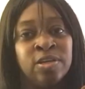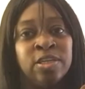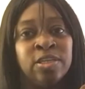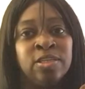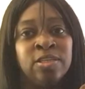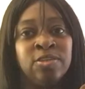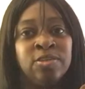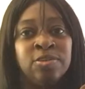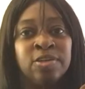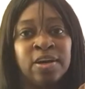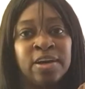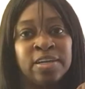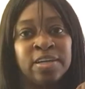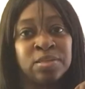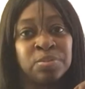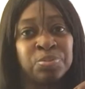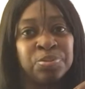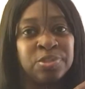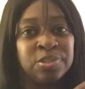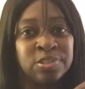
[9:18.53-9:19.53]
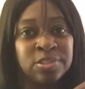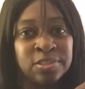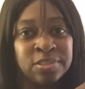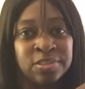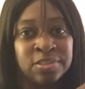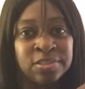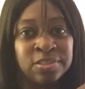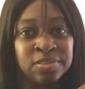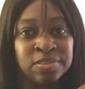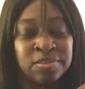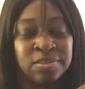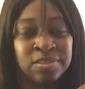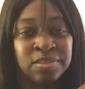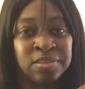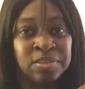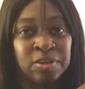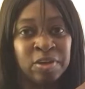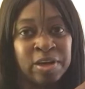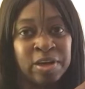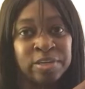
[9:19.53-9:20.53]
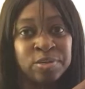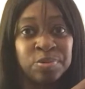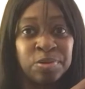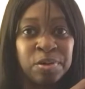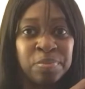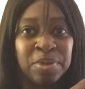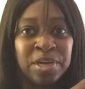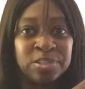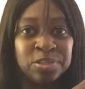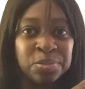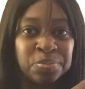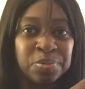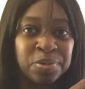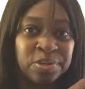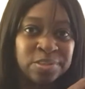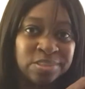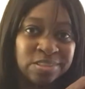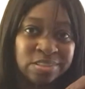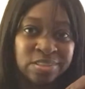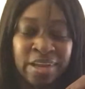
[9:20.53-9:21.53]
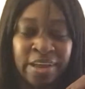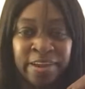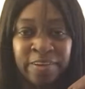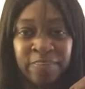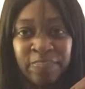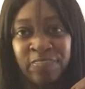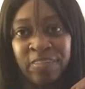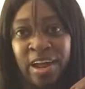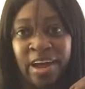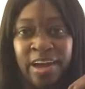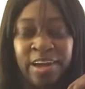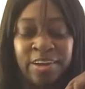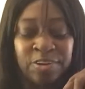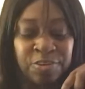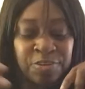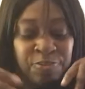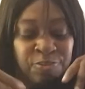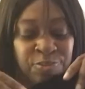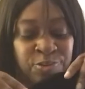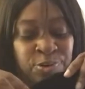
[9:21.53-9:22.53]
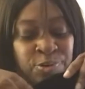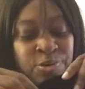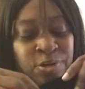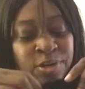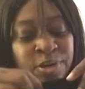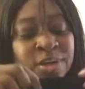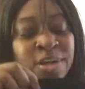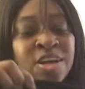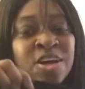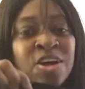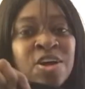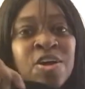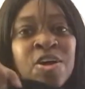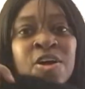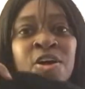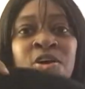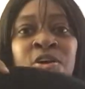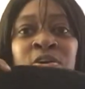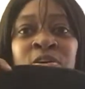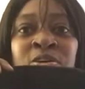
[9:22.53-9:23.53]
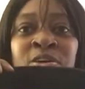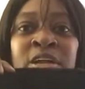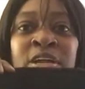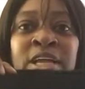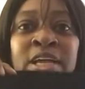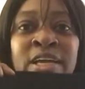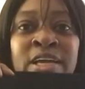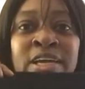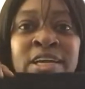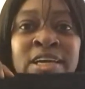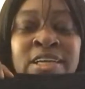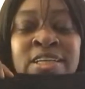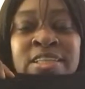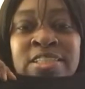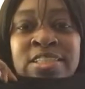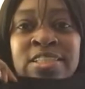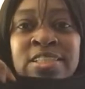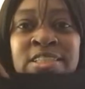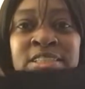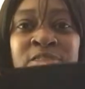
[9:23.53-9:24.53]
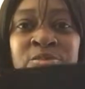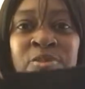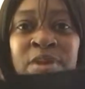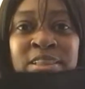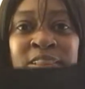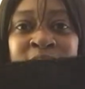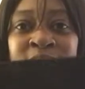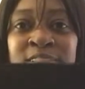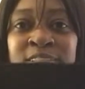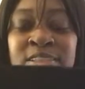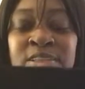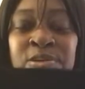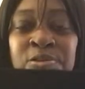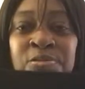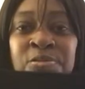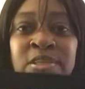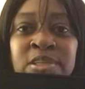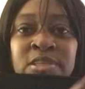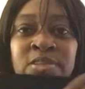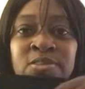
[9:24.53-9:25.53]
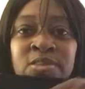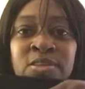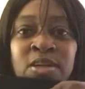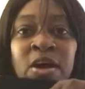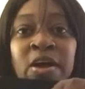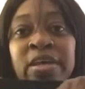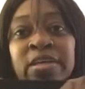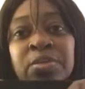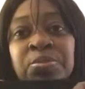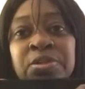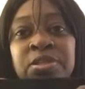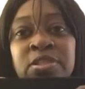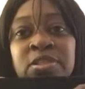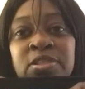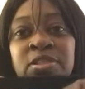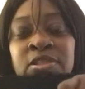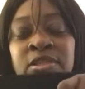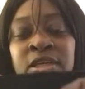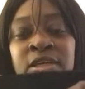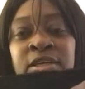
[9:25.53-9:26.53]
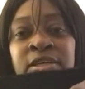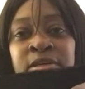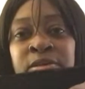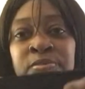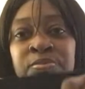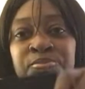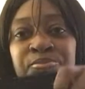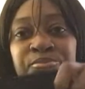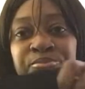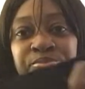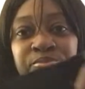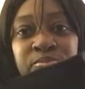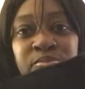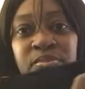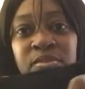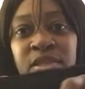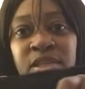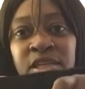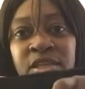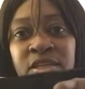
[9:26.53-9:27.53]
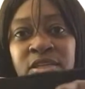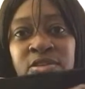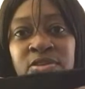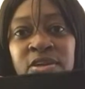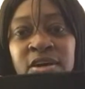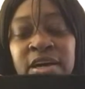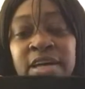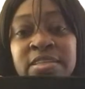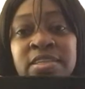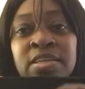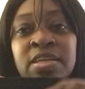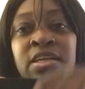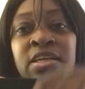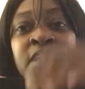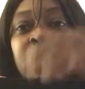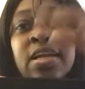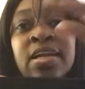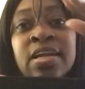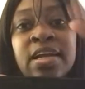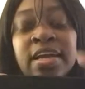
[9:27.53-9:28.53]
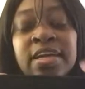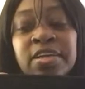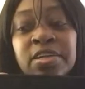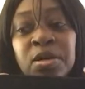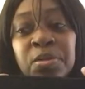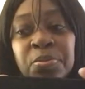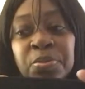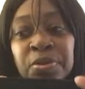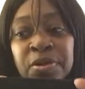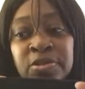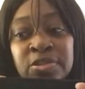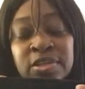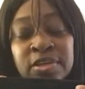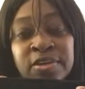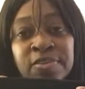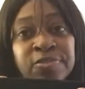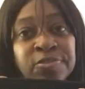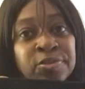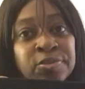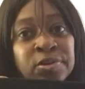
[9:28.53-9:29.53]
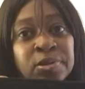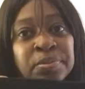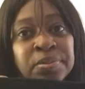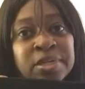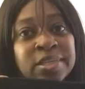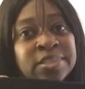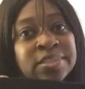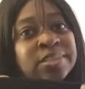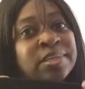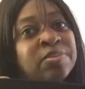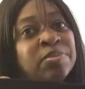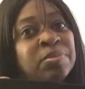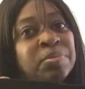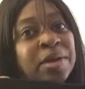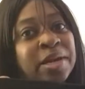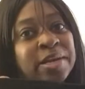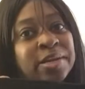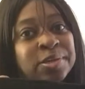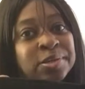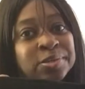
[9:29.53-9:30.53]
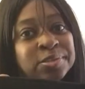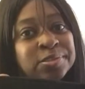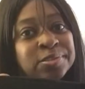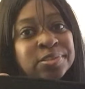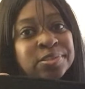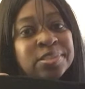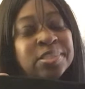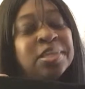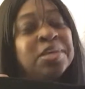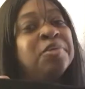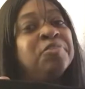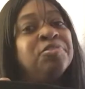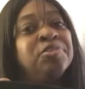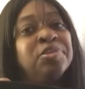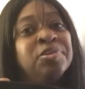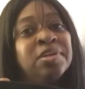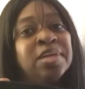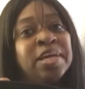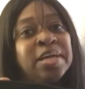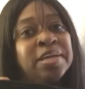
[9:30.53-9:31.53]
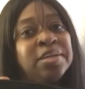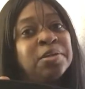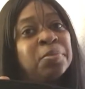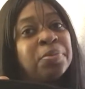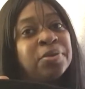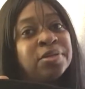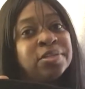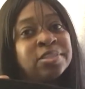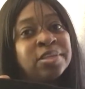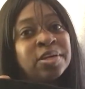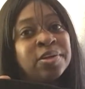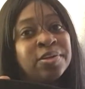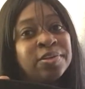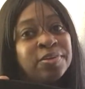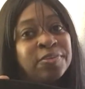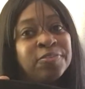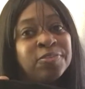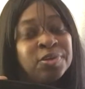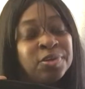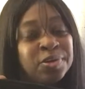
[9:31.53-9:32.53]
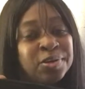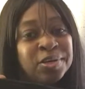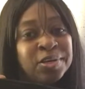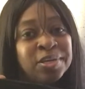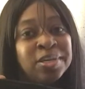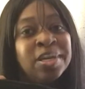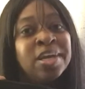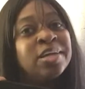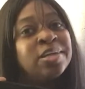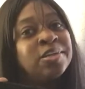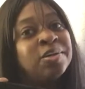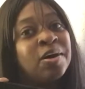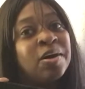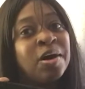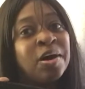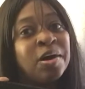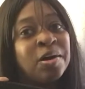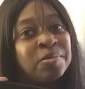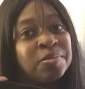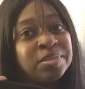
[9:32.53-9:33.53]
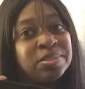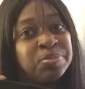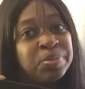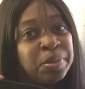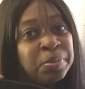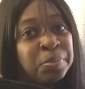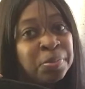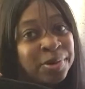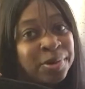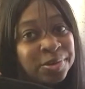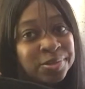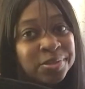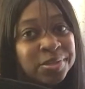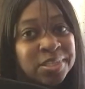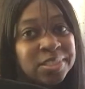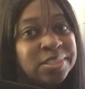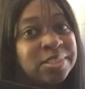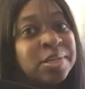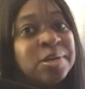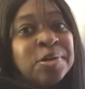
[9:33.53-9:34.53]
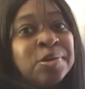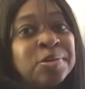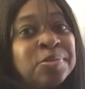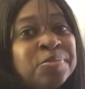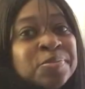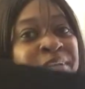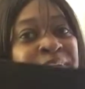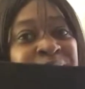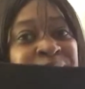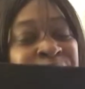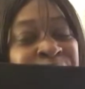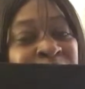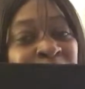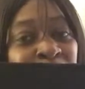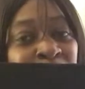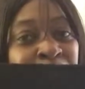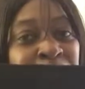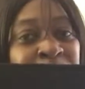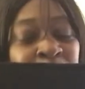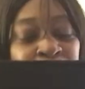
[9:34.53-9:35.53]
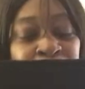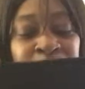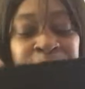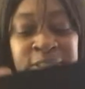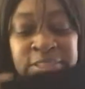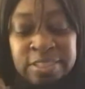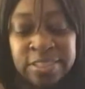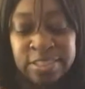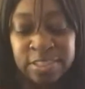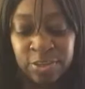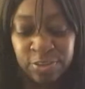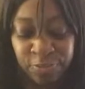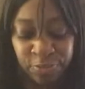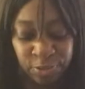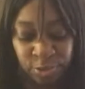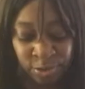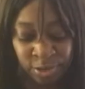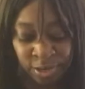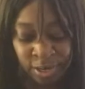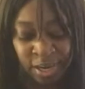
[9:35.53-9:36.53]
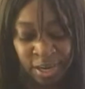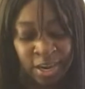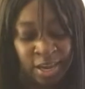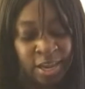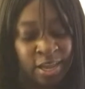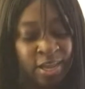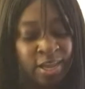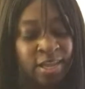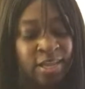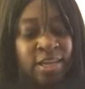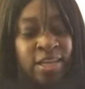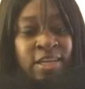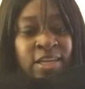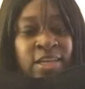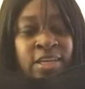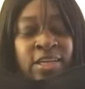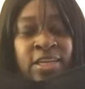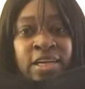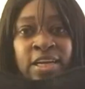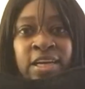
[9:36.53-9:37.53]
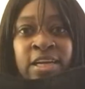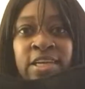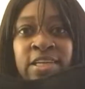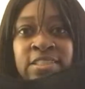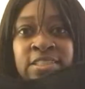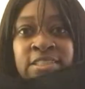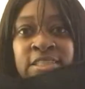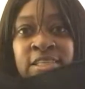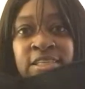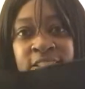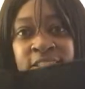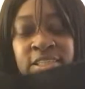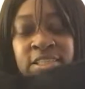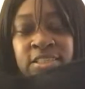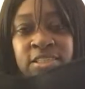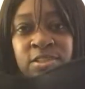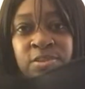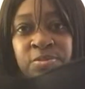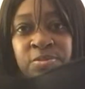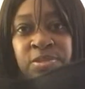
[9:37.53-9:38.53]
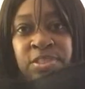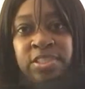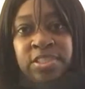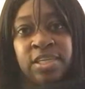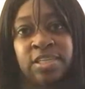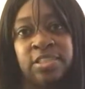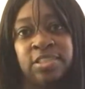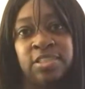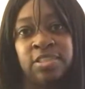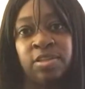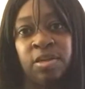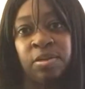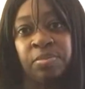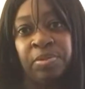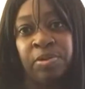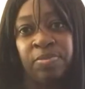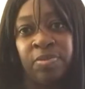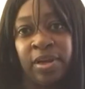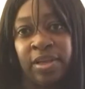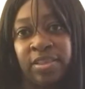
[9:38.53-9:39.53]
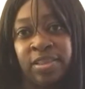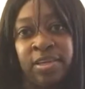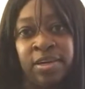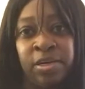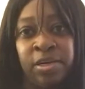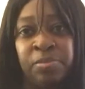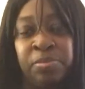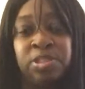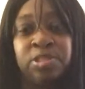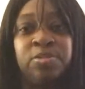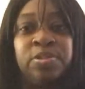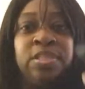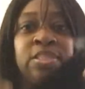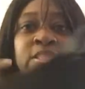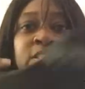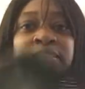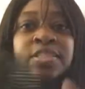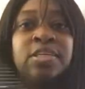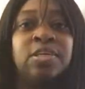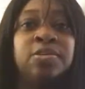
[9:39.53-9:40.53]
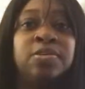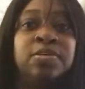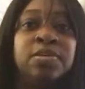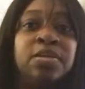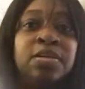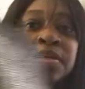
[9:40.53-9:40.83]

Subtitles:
you don't have to worry about your purse like flying on the floor, and it's just right there. So when you don't have to put you don't have to lay your purse on the floor, because everybody knows if you lay your purse on the floor, you'll always be broke. So we do not put our purses on the floor. And it's easy to reach because it's going to be right there in between. So